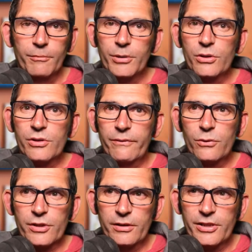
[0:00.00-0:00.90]
Because I've
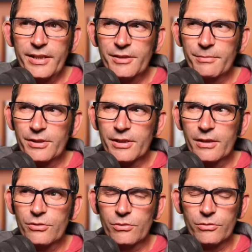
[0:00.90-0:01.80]
also changed my
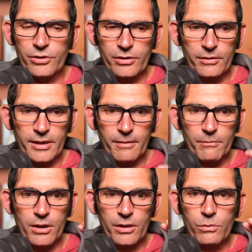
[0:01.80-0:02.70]
schedule to get
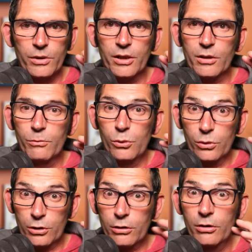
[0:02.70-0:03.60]
my work
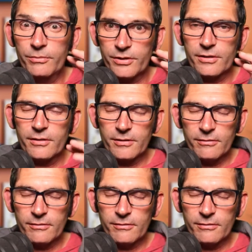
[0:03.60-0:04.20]
more clumped,